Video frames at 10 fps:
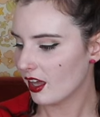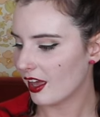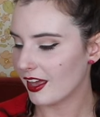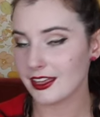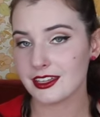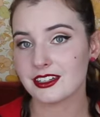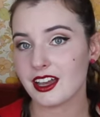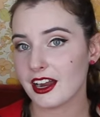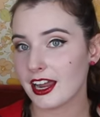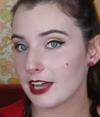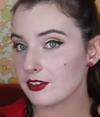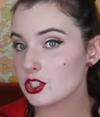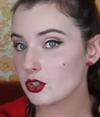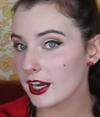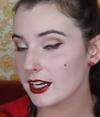And I haven't
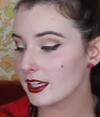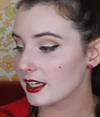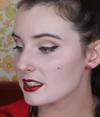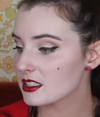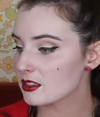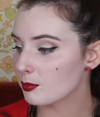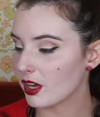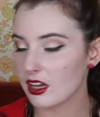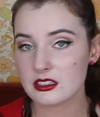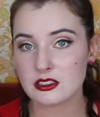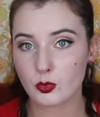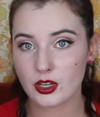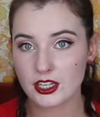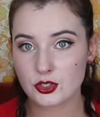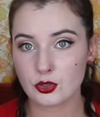tried it yet, but when
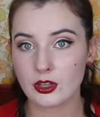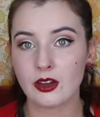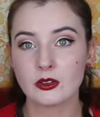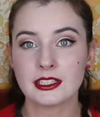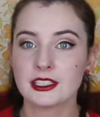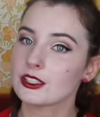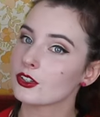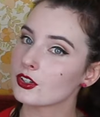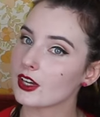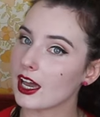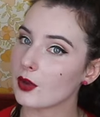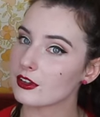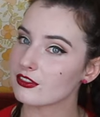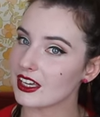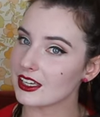I do, I'll let you know how
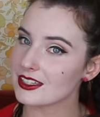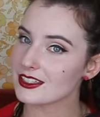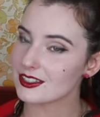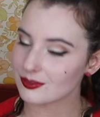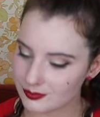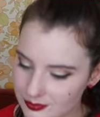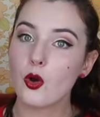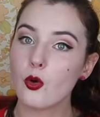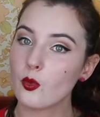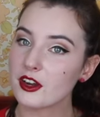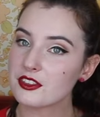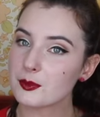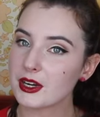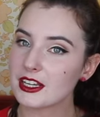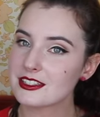it fared. One of the
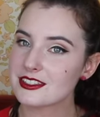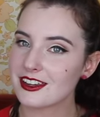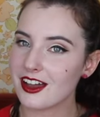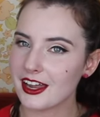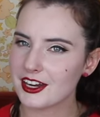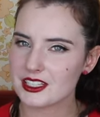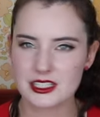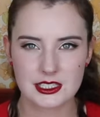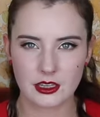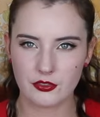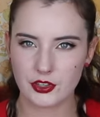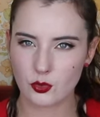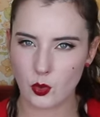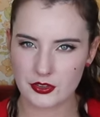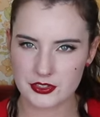brands that I discovered
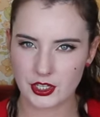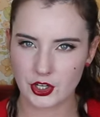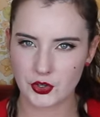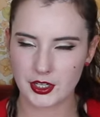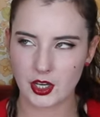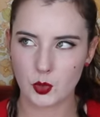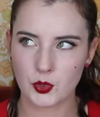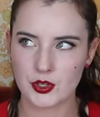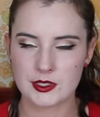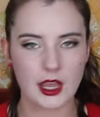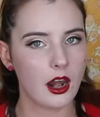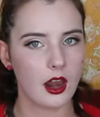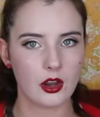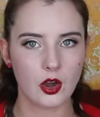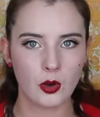whilst in Korea was
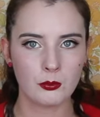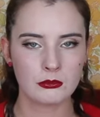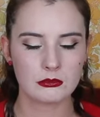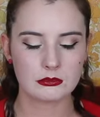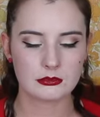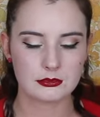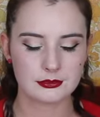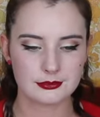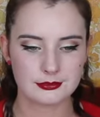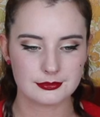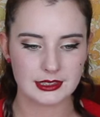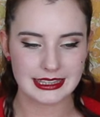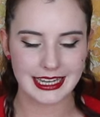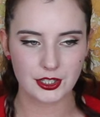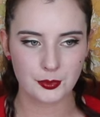LaGom.
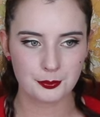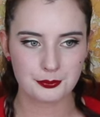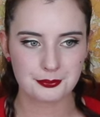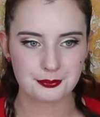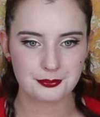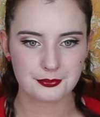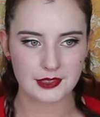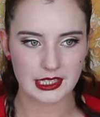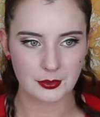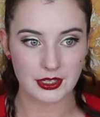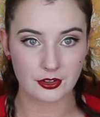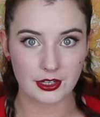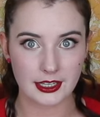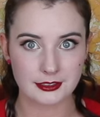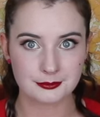LaGom, yeah, we're here
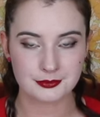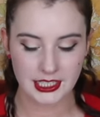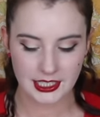again.